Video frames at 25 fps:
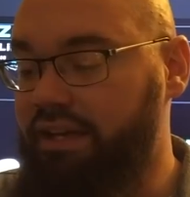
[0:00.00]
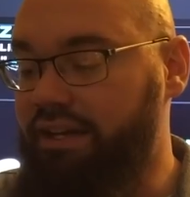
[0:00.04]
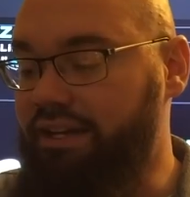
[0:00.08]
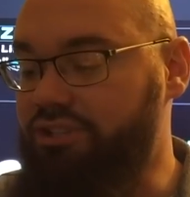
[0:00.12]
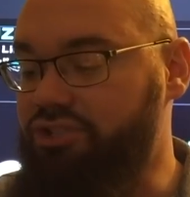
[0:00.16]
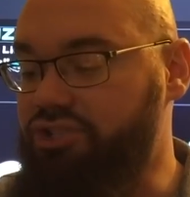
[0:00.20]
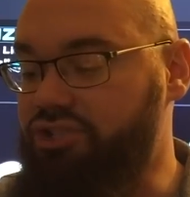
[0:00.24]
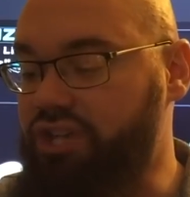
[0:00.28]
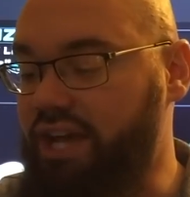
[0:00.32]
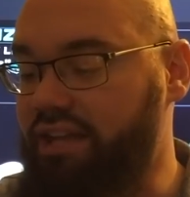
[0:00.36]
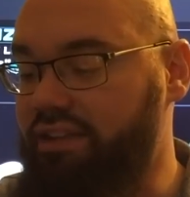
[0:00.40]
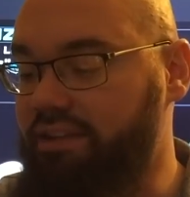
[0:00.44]

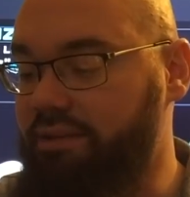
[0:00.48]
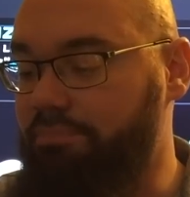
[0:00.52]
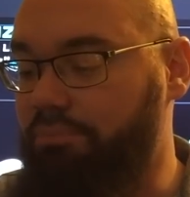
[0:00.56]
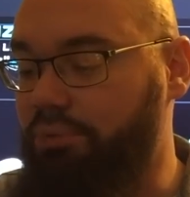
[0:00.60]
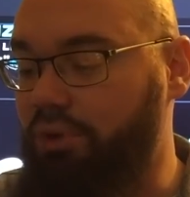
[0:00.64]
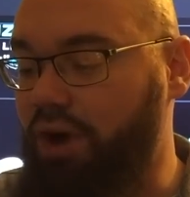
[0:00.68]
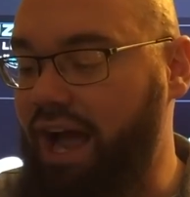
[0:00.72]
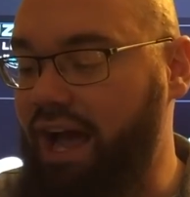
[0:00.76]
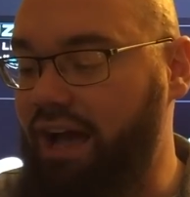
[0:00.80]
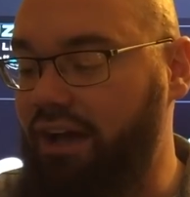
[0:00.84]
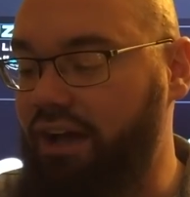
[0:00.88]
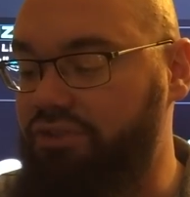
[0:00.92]
And Jaylen
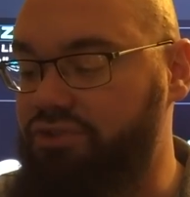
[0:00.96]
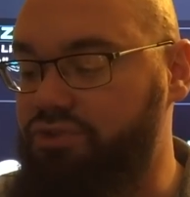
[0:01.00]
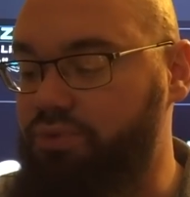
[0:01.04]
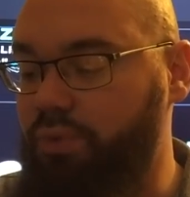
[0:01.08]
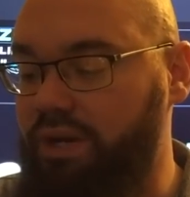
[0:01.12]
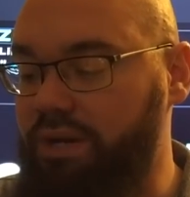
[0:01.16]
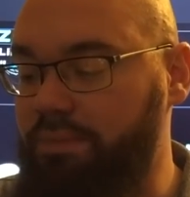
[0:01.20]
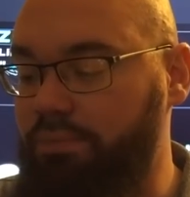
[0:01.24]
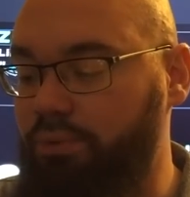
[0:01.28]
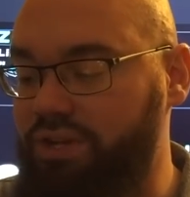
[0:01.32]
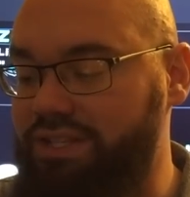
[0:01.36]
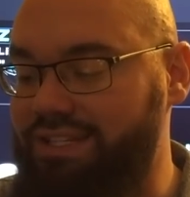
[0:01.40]
Brown,
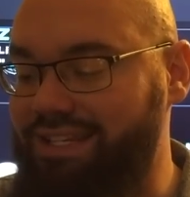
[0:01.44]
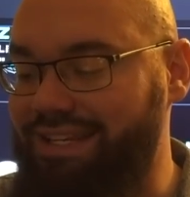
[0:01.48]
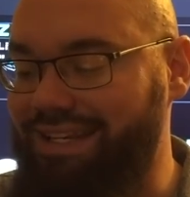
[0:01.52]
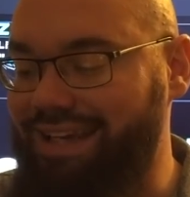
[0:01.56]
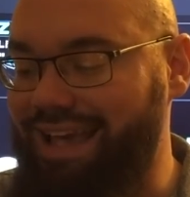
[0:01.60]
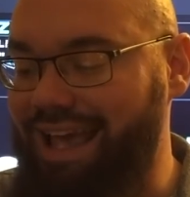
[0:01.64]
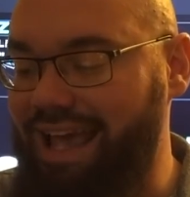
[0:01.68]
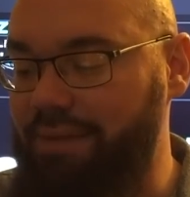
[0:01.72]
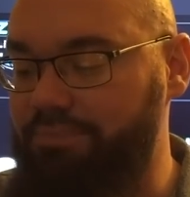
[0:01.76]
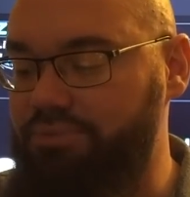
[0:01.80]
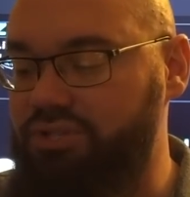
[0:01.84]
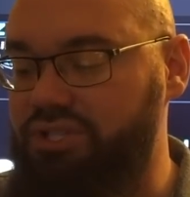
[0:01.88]
20 points a
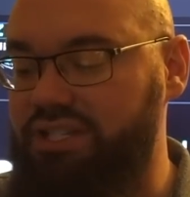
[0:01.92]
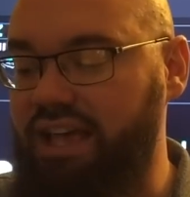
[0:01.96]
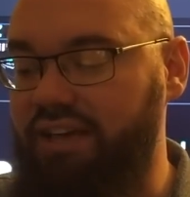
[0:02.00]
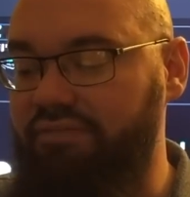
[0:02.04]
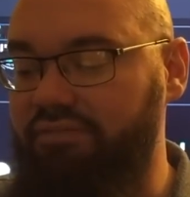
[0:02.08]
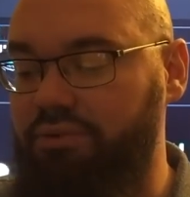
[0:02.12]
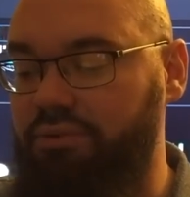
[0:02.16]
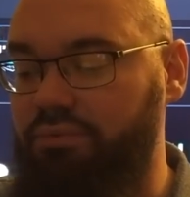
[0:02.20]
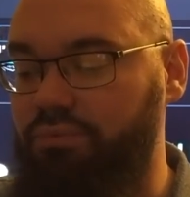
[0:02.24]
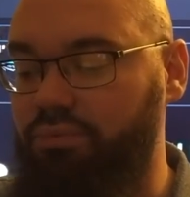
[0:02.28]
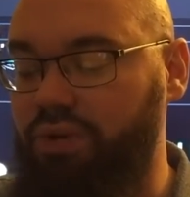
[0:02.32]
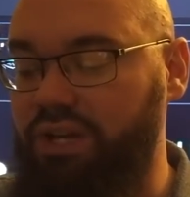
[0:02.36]
game,
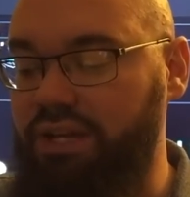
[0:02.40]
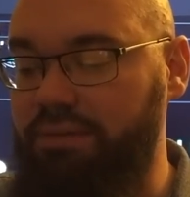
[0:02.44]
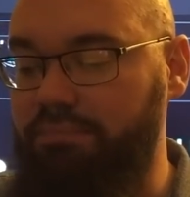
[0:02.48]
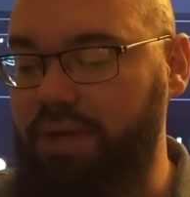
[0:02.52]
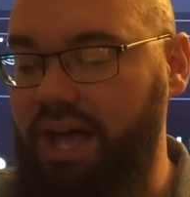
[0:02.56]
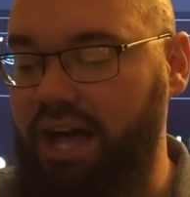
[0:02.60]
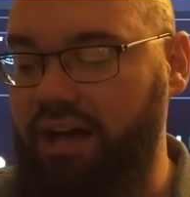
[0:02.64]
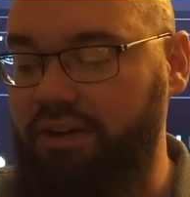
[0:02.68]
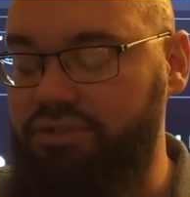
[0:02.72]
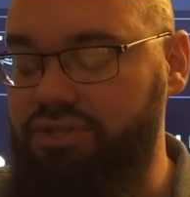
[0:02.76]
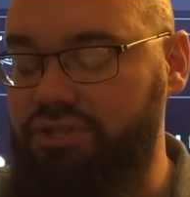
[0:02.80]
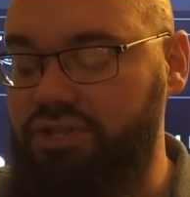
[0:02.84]
7
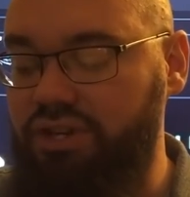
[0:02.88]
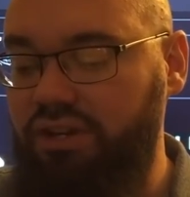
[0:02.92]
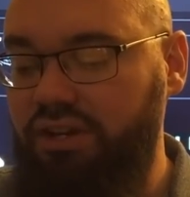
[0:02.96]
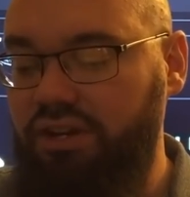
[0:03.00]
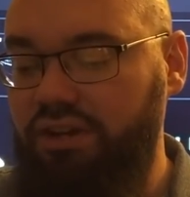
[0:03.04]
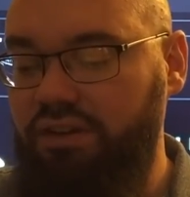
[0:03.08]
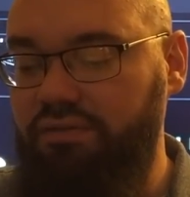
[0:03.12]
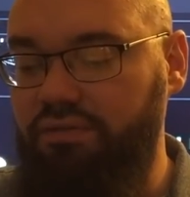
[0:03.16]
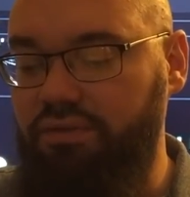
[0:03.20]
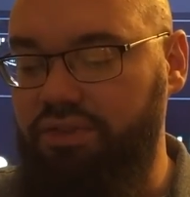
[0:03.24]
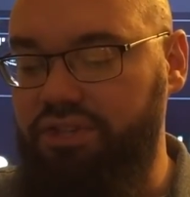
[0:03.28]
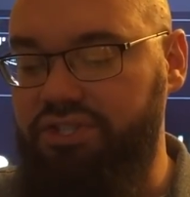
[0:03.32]
rebounds
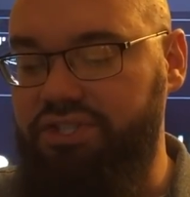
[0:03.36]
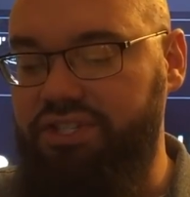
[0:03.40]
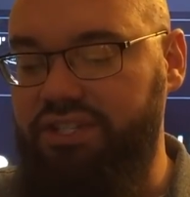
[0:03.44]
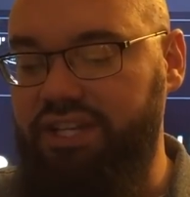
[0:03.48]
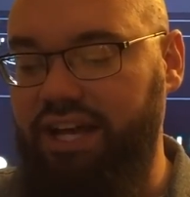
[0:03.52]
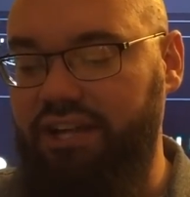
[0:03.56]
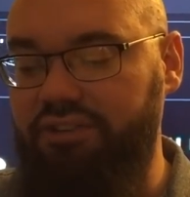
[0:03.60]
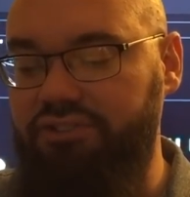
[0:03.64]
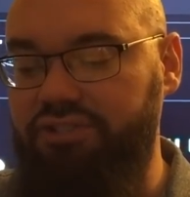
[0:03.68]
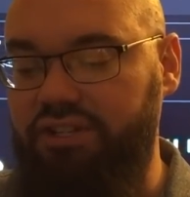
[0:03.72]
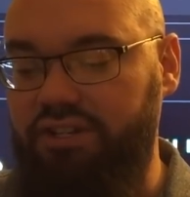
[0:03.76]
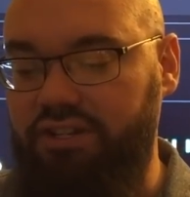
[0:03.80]
for the
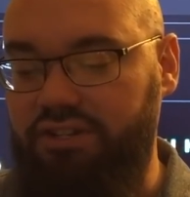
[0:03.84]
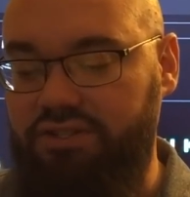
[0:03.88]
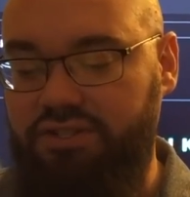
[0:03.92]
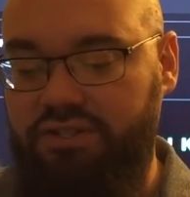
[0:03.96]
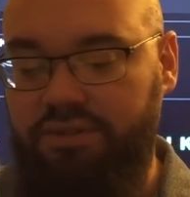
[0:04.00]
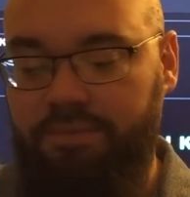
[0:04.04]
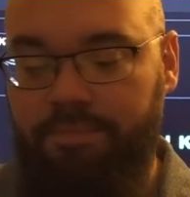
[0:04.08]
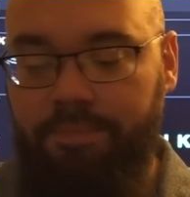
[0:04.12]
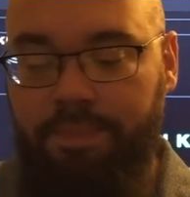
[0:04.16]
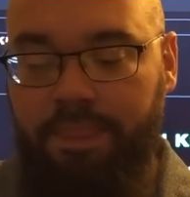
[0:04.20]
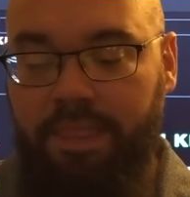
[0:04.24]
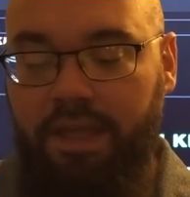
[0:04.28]

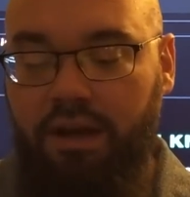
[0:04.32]
Celtics.